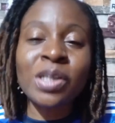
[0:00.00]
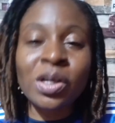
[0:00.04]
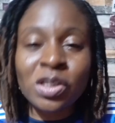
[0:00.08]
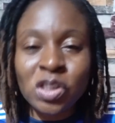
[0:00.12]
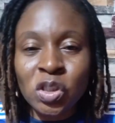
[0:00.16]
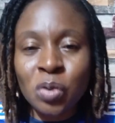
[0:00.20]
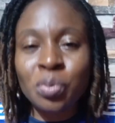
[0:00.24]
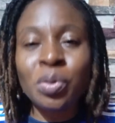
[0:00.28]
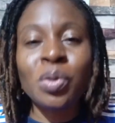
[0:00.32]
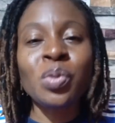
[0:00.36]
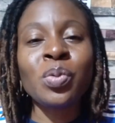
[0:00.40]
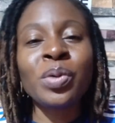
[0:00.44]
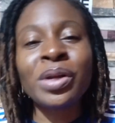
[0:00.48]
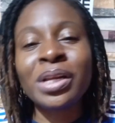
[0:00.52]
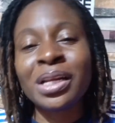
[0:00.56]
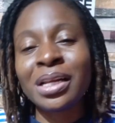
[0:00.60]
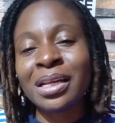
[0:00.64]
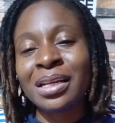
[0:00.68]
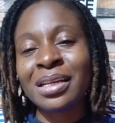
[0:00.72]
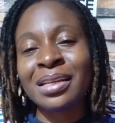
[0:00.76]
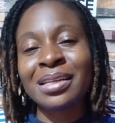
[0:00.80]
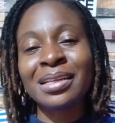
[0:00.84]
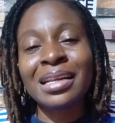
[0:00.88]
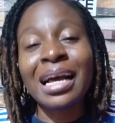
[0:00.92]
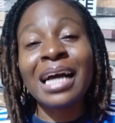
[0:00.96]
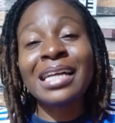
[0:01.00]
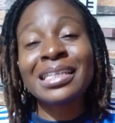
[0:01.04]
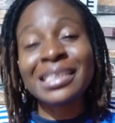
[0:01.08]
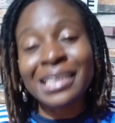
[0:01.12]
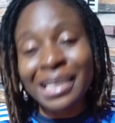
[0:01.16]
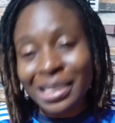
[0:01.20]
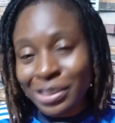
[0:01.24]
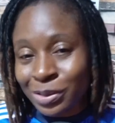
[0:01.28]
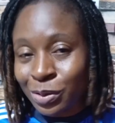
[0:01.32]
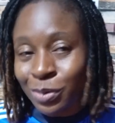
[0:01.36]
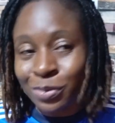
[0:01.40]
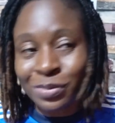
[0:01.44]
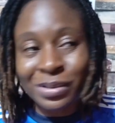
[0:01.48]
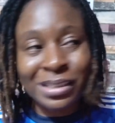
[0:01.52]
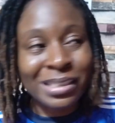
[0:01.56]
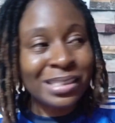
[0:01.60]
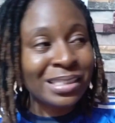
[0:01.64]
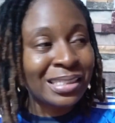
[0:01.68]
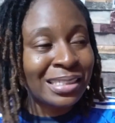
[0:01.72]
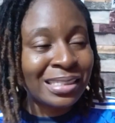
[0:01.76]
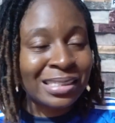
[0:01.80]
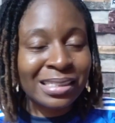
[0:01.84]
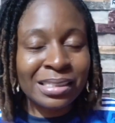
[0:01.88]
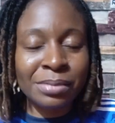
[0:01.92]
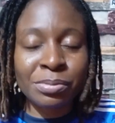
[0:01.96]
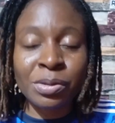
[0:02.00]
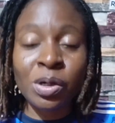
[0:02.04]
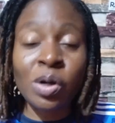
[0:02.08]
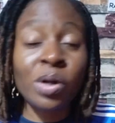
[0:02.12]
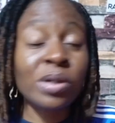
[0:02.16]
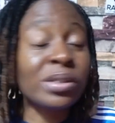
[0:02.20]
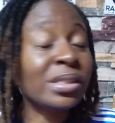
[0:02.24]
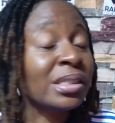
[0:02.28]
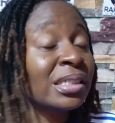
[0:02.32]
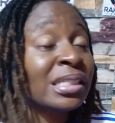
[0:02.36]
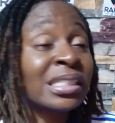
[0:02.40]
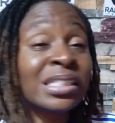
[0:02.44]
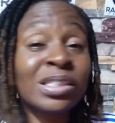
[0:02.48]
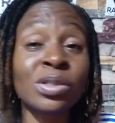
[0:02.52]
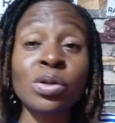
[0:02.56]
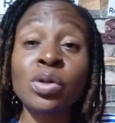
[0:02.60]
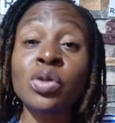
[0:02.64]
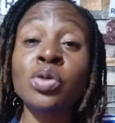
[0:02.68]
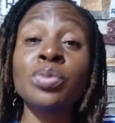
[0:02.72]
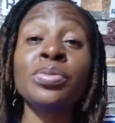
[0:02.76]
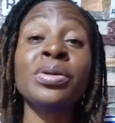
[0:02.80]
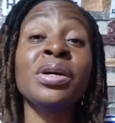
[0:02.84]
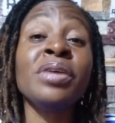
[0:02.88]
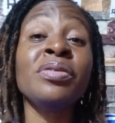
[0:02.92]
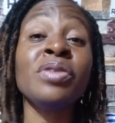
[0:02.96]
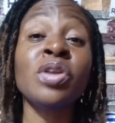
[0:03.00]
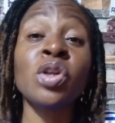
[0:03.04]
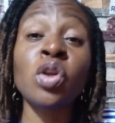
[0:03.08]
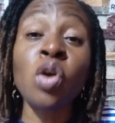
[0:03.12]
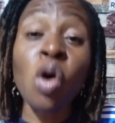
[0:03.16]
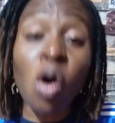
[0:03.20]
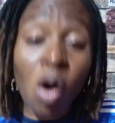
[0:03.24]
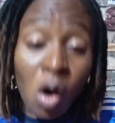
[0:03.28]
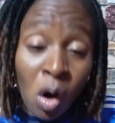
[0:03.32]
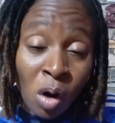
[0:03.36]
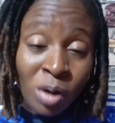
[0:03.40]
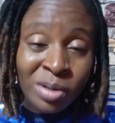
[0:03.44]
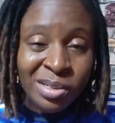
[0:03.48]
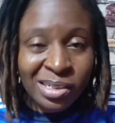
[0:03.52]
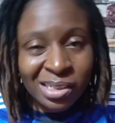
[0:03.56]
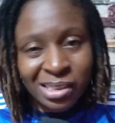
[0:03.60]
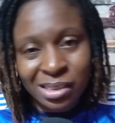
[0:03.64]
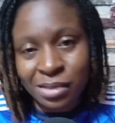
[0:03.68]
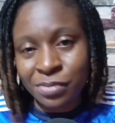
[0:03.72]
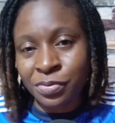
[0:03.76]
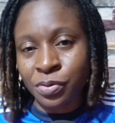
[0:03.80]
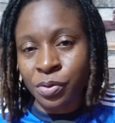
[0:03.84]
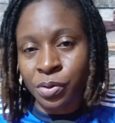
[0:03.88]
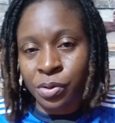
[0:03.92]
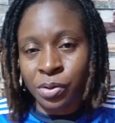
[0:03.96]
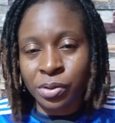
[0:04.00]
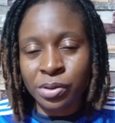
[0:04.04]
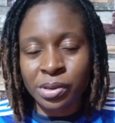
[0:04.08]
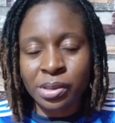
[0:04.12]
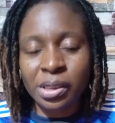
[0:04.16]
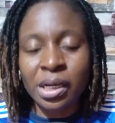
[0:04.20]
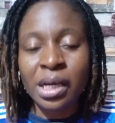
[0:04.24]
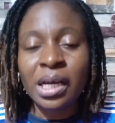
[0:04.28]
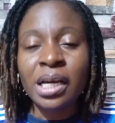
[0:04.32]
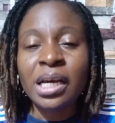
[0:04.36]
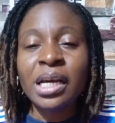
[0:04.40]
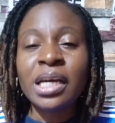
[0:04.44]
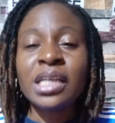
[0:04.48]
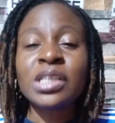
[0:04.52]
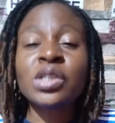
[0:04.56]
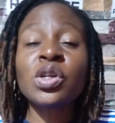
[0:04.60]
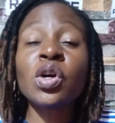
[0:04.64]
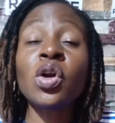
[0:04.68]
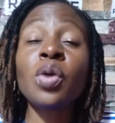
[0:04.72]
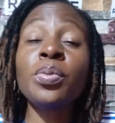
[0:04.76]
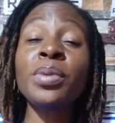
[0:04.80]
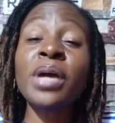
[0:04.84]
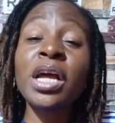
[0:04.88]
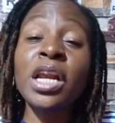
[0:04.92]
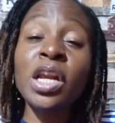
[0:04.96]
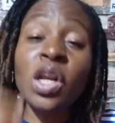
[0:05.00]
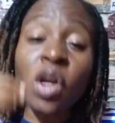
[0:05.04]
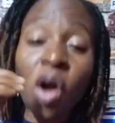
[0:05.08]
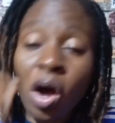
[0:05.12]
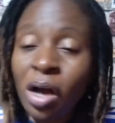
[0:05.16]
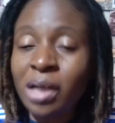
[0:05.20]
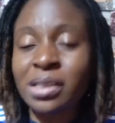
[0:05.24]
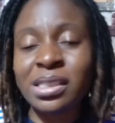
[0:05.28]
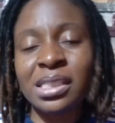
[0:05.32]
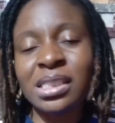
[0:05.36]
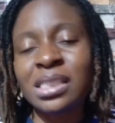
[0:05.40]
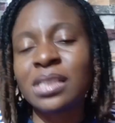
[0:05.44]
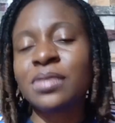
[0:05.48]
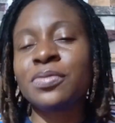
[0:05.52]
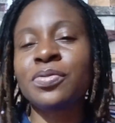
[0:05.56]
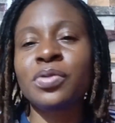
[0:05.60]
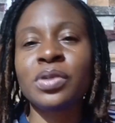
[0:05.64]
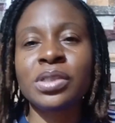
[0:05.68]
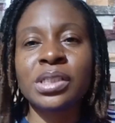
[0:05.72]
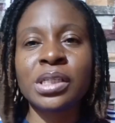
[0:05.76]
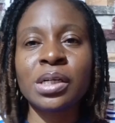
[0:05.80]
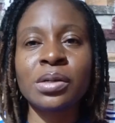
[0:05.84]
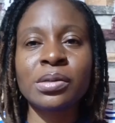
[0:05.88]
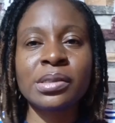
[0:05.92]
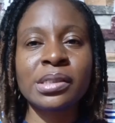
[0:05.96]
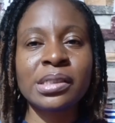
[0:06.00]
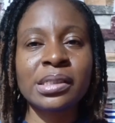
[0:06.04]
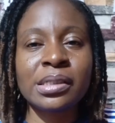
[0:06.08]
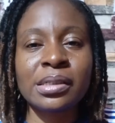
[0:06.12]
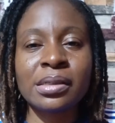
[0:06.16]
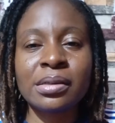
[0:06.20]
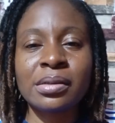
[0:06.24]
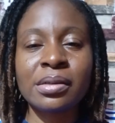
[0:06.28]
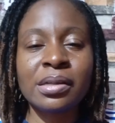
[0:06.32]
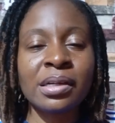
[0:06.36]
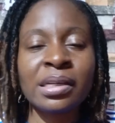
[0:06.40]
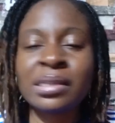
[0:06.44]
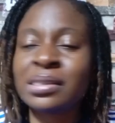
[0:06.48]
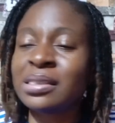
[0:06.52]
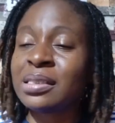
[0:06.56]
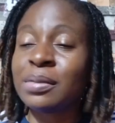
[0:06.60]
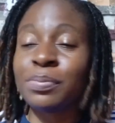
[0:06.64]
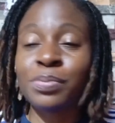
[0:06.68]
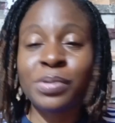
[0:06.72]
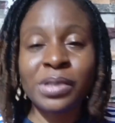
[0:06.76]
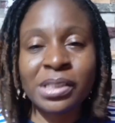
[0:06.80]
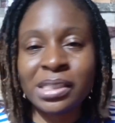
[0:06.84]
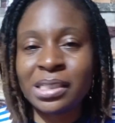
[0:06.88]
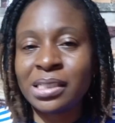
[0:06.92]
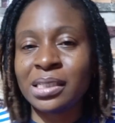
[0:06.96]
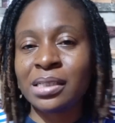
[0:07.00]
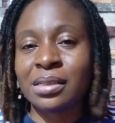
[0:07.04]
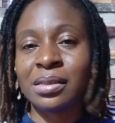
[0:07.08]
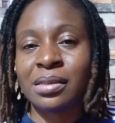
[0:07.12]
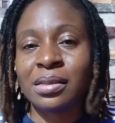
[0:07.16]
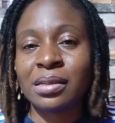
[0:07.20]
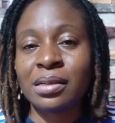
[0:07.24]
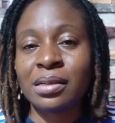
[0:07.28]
Chelsea will be winning at the end of this season, because it's going to be a long season for us. It's going to be a long season for Chelsea. It's a pity.